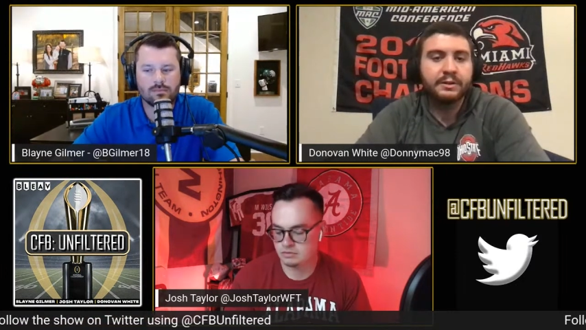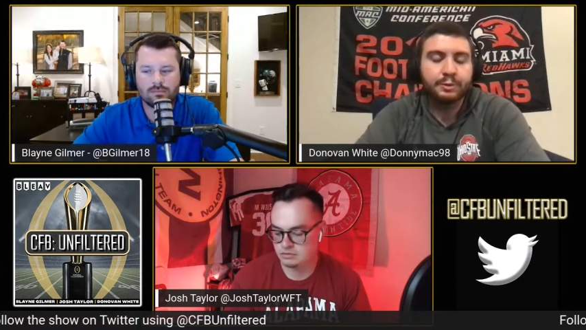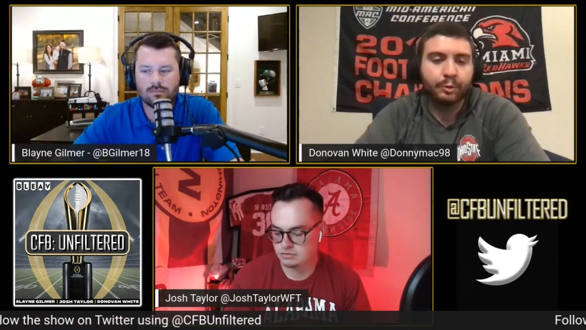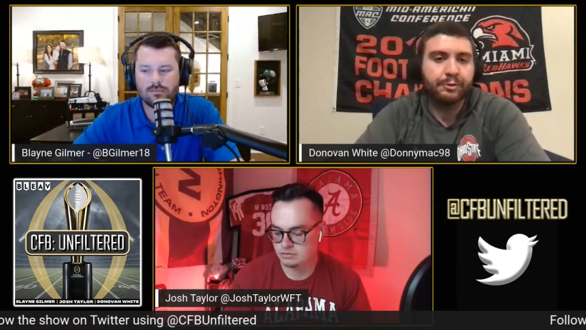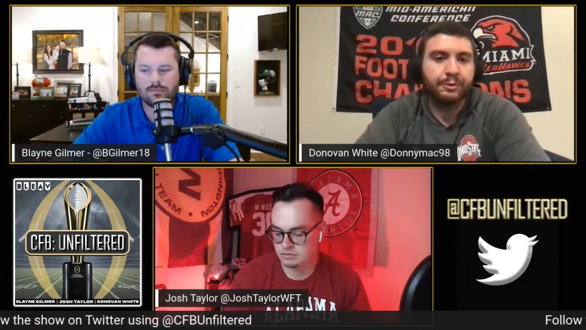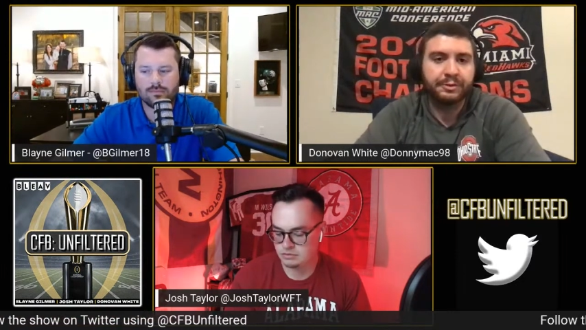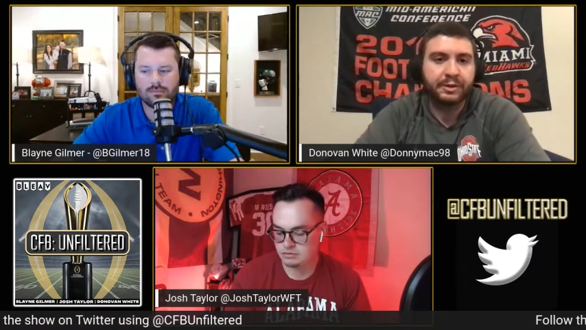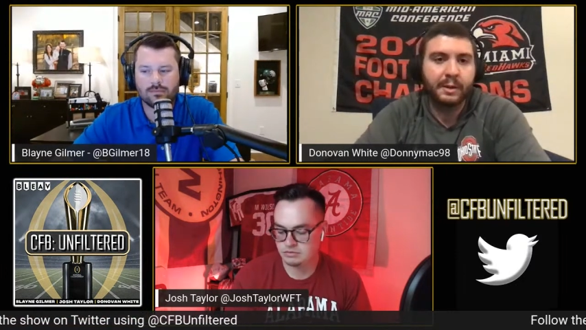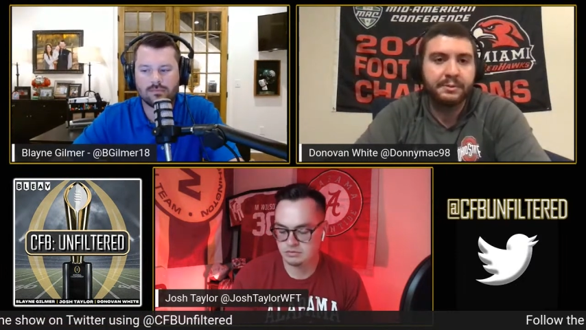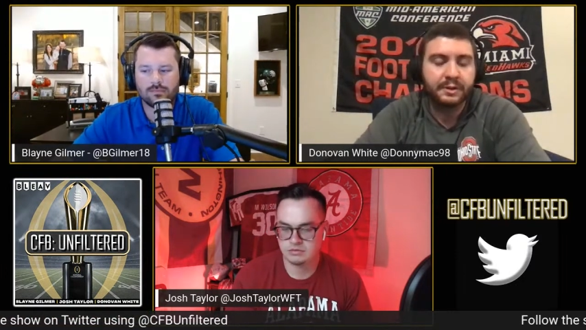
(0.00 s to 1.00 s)
Speaker 1: Georgia versus
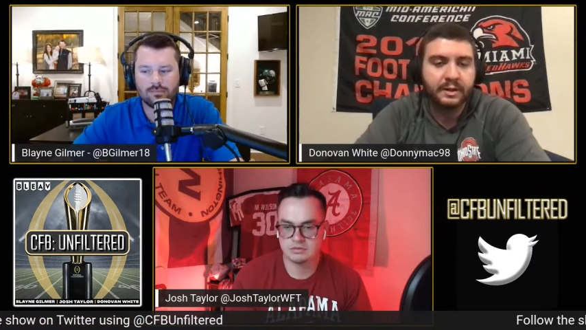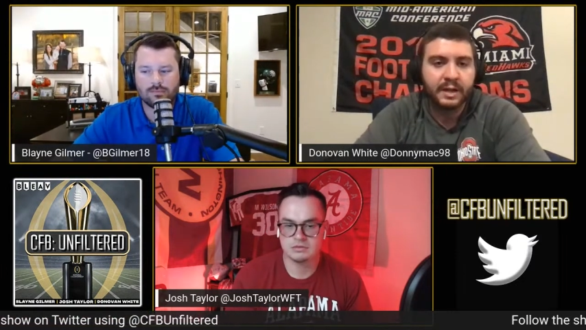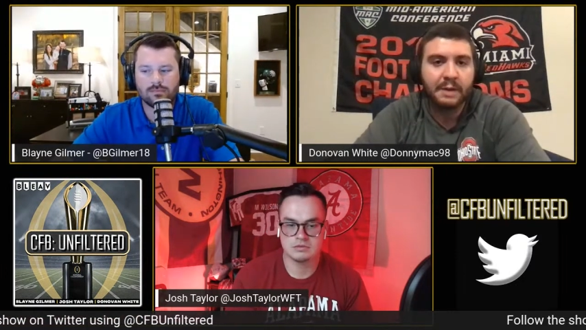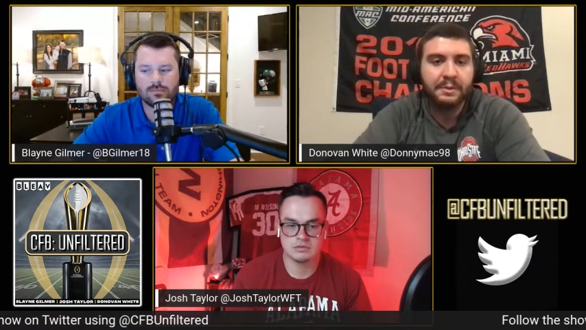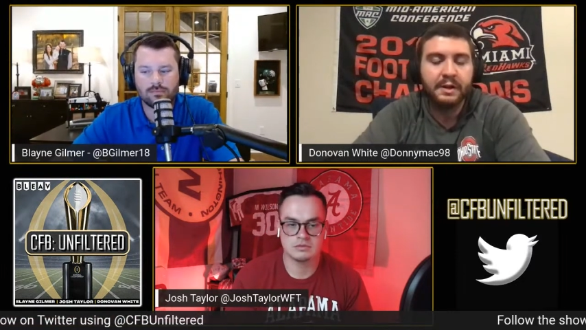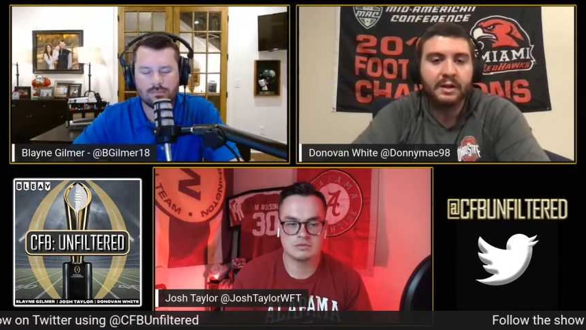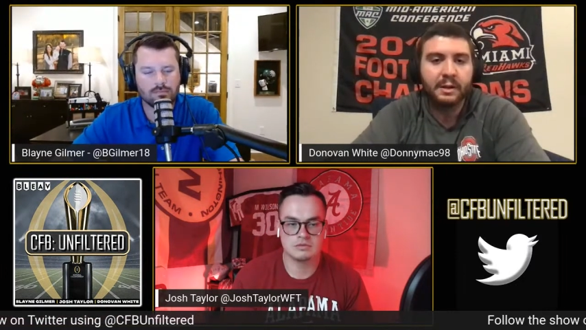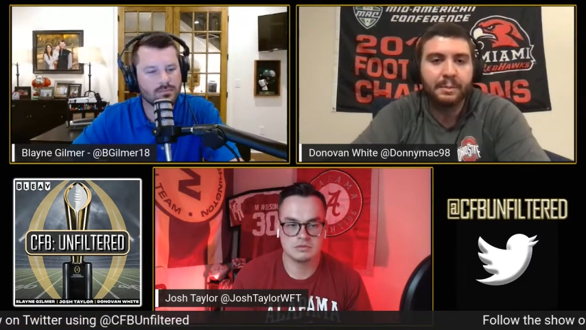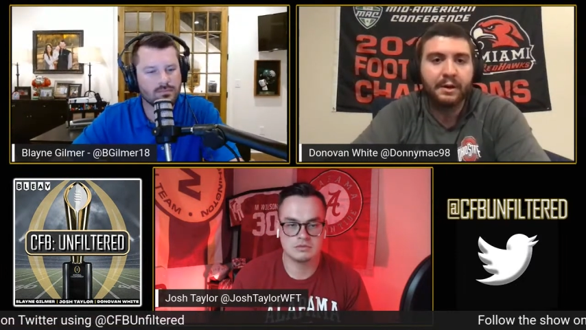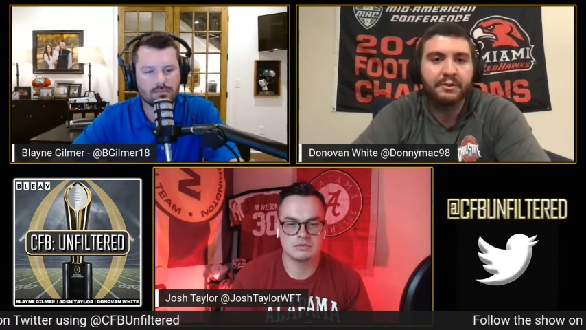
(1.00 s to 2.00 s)
Clemson. I mean,
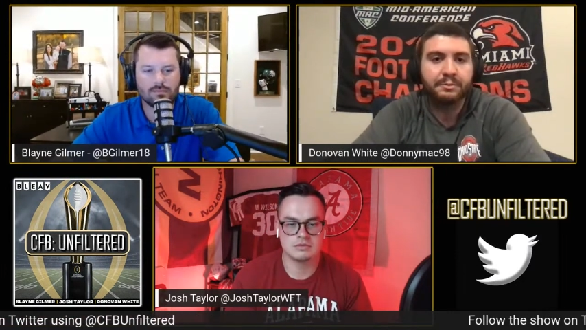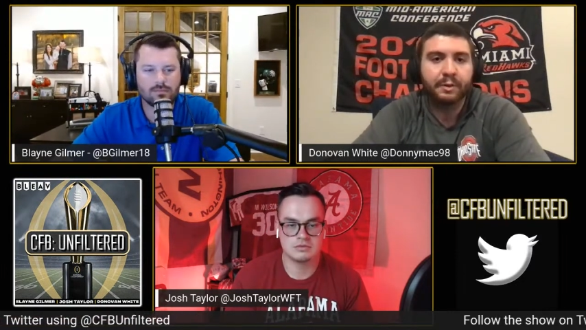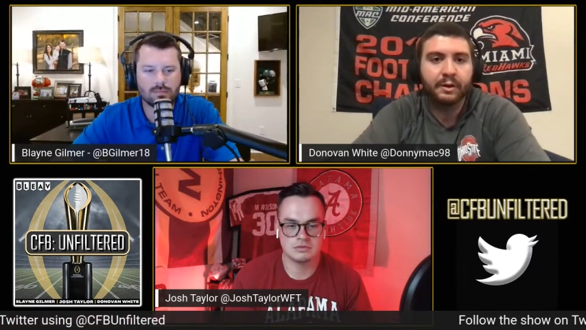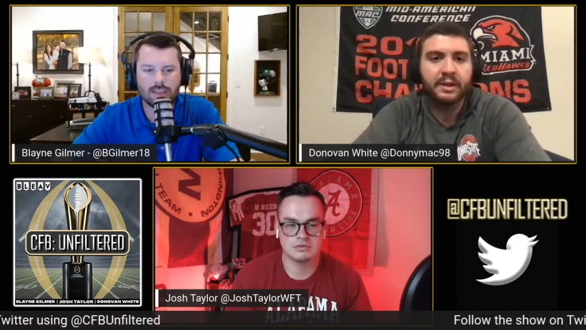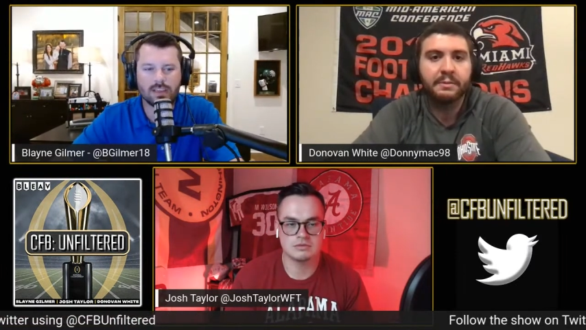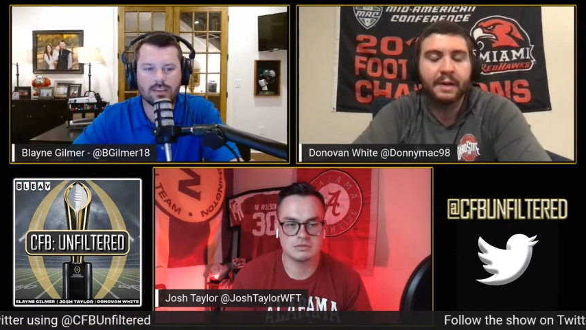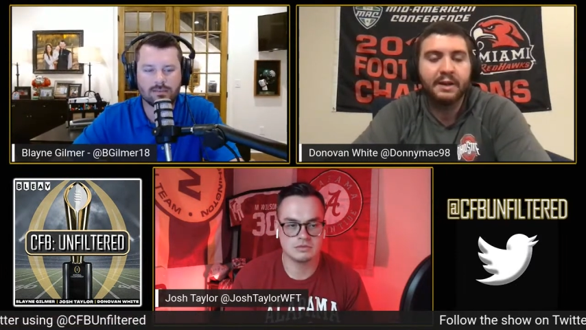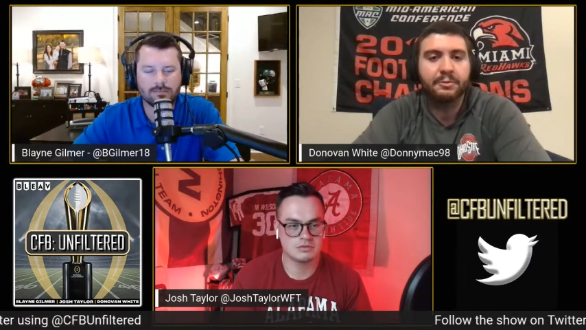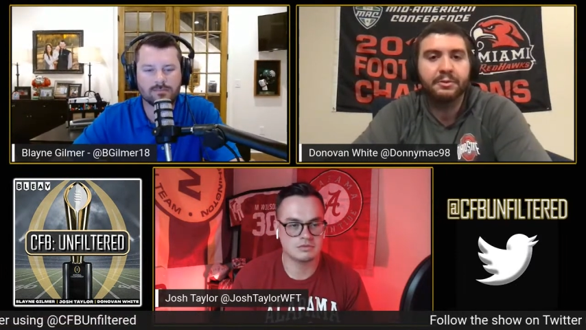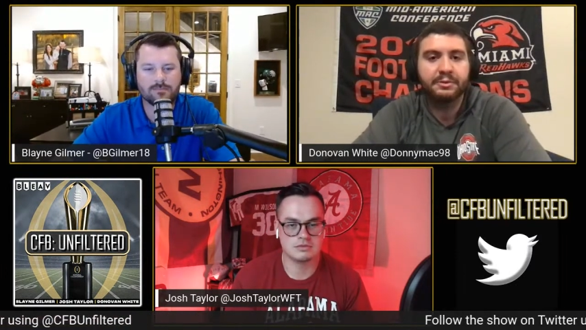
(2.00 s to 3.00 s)
about as marquee
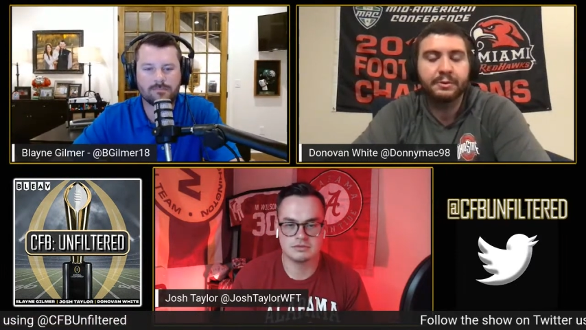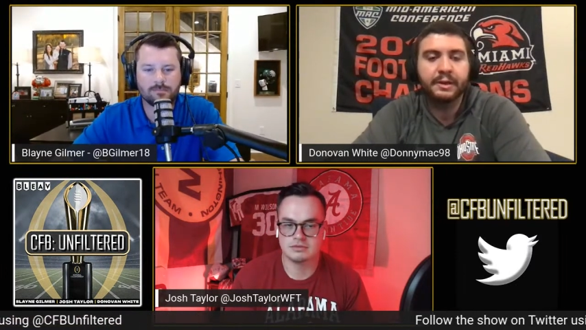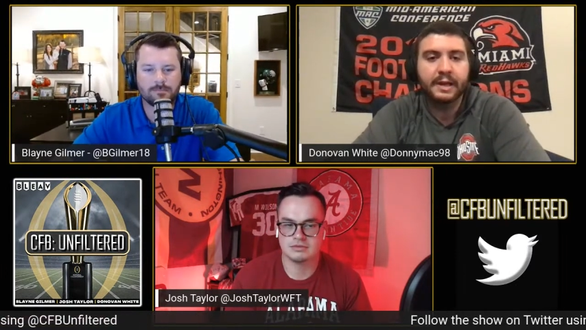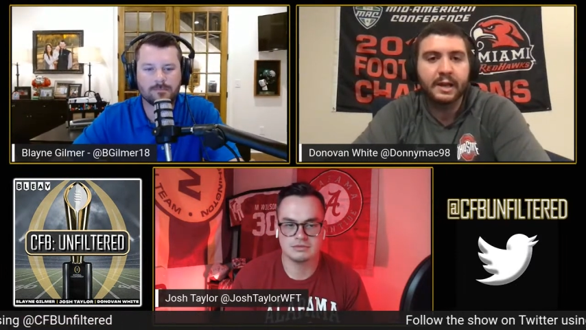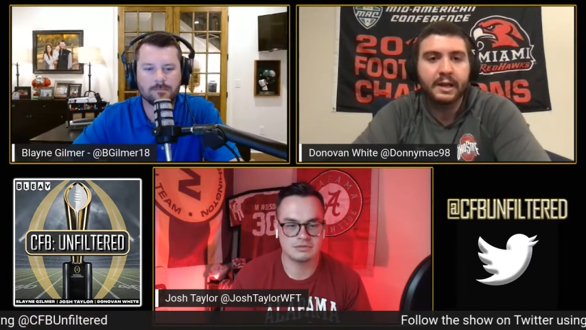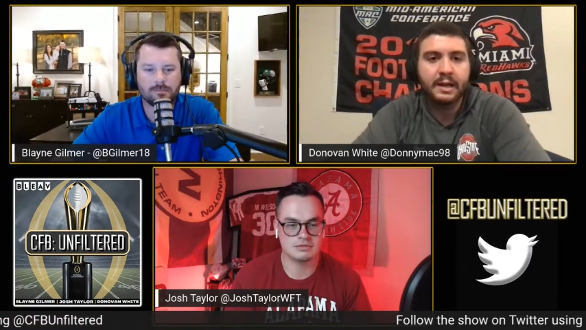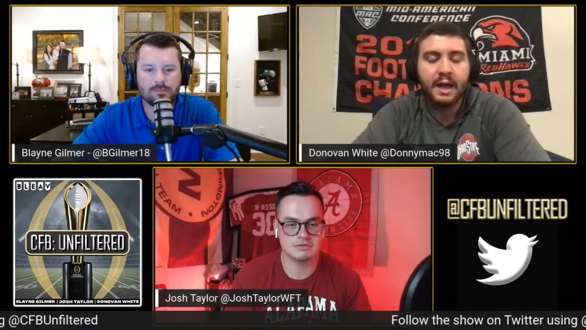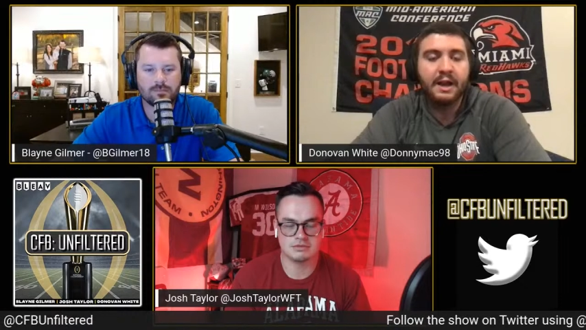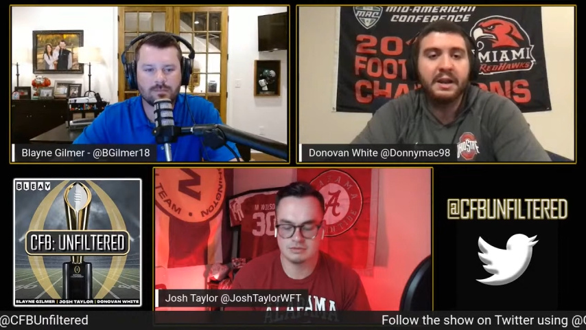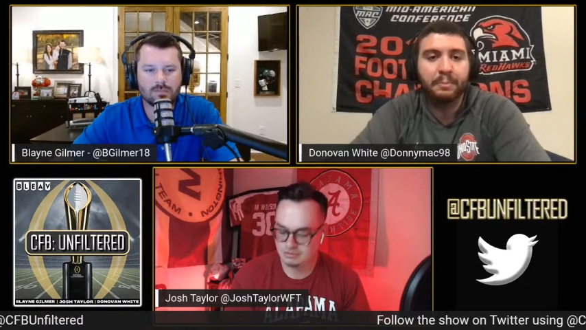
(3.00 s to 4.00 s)
matchup as you can get at
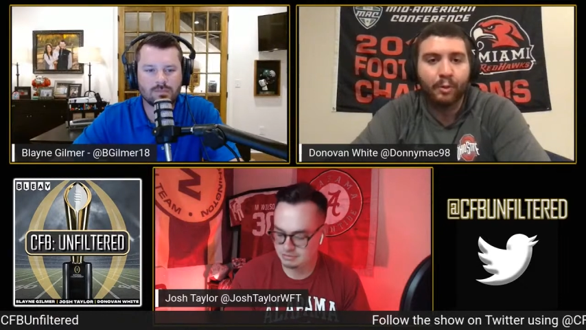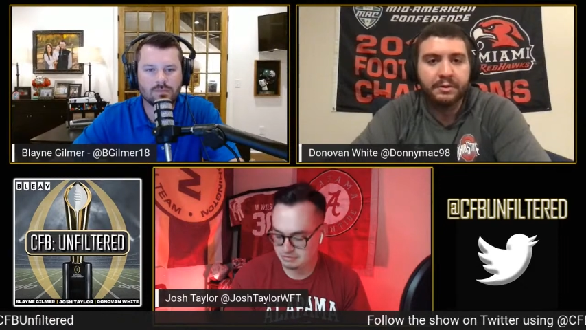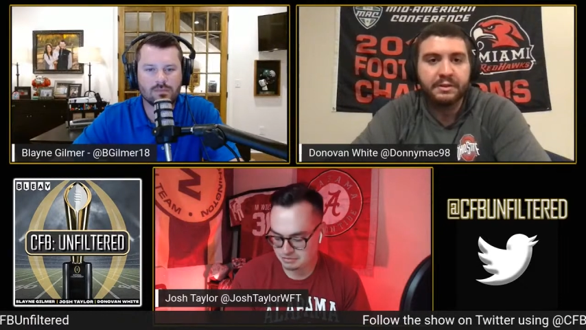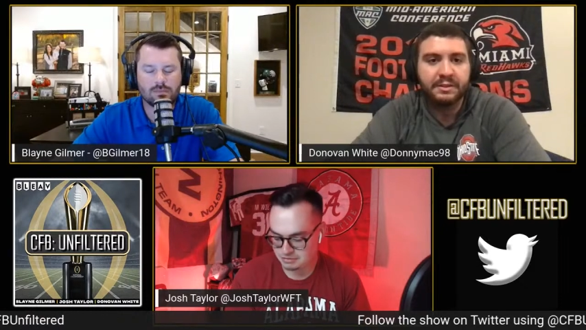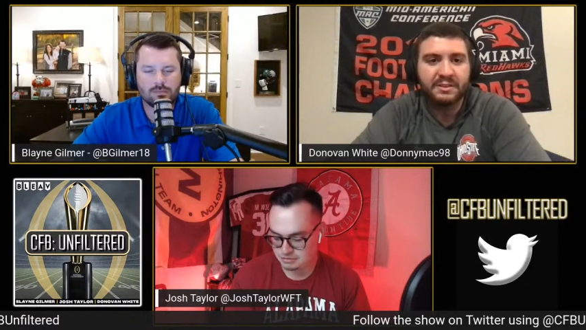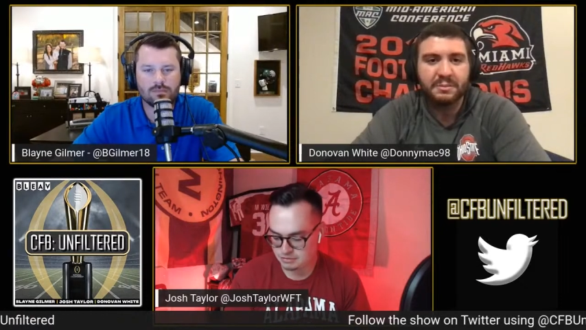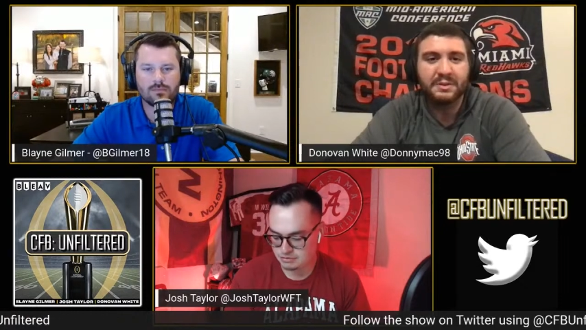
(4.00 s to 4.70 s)
any point in the season.